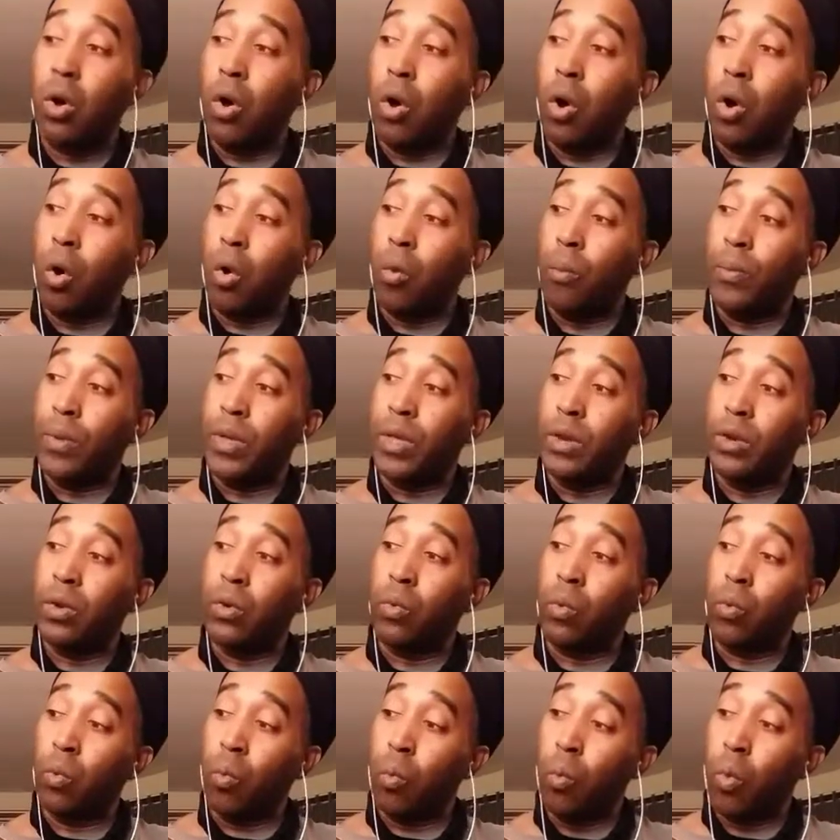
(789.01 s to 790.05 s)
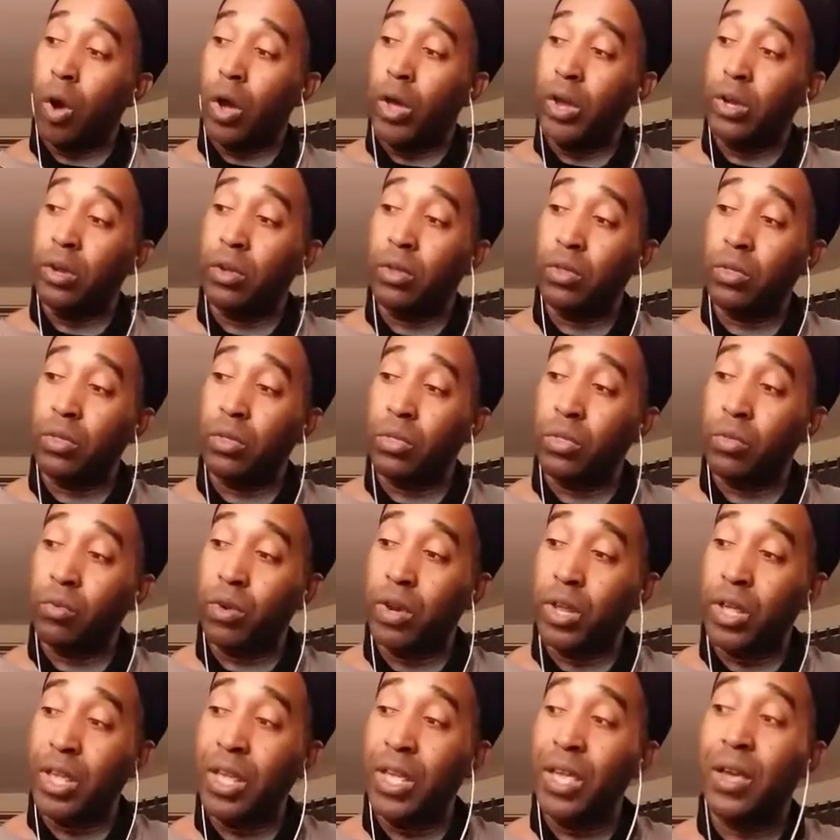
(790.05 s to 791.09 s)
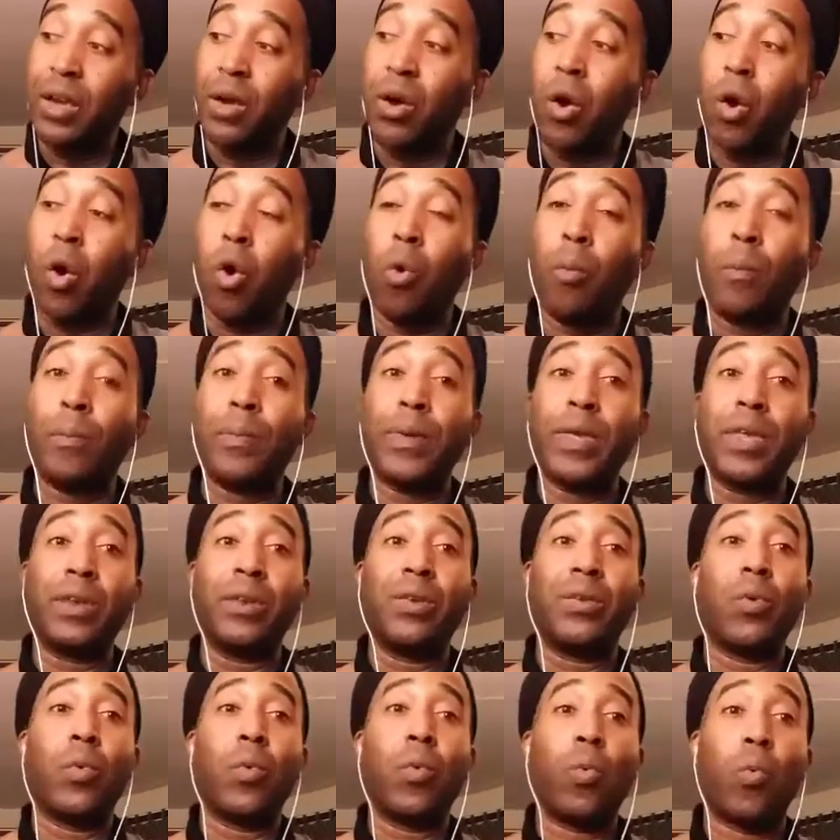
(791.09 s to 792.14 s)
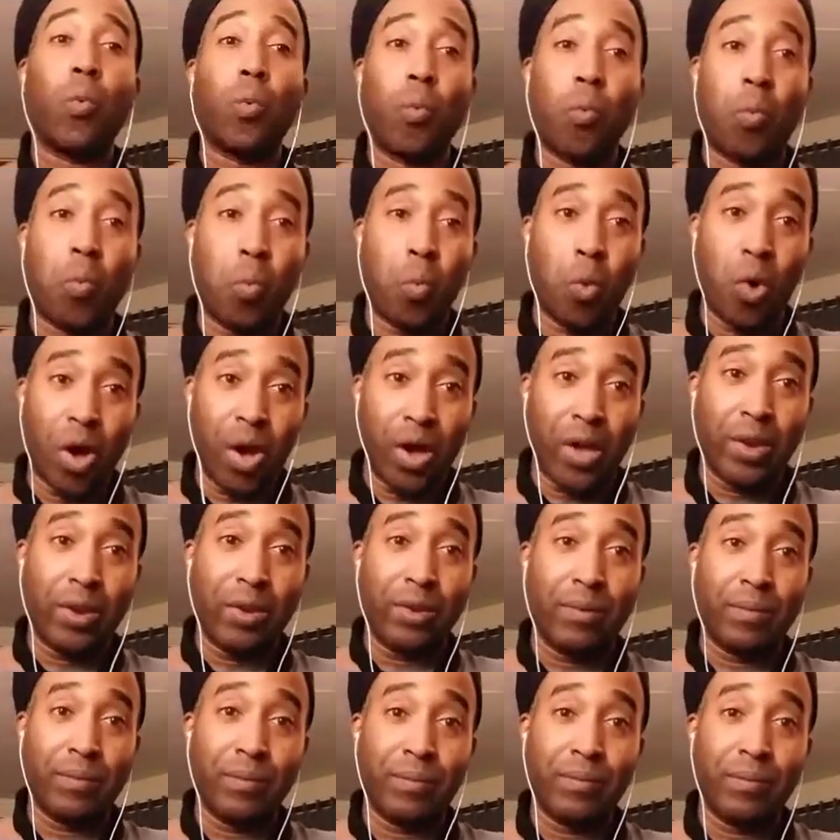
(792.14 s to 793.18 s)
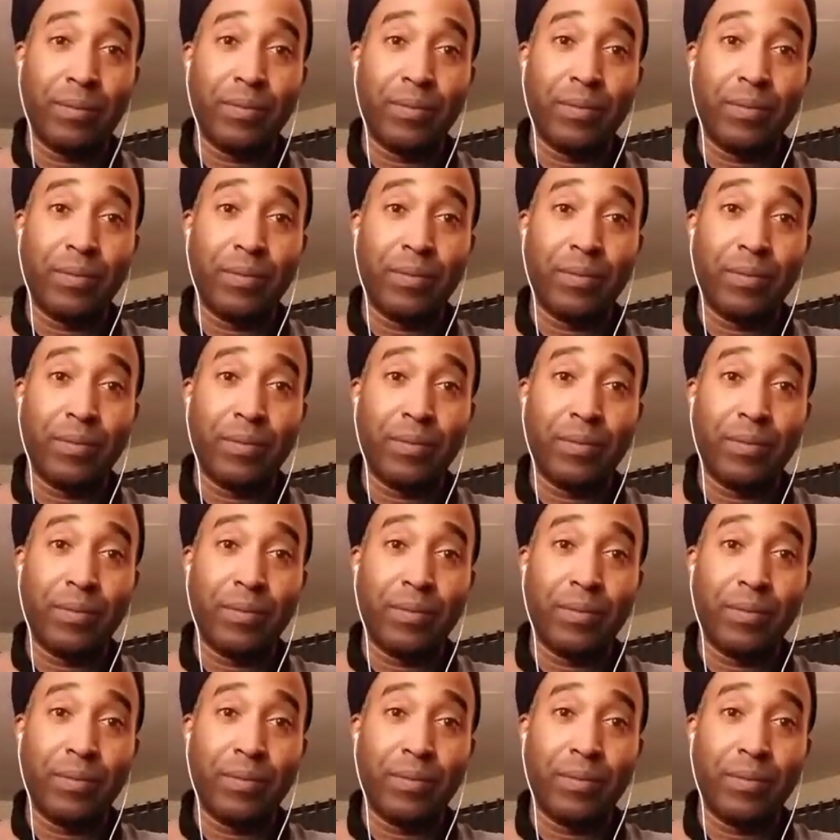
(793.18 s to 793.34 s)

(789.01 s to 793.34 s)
open, 1, 3, open, 1.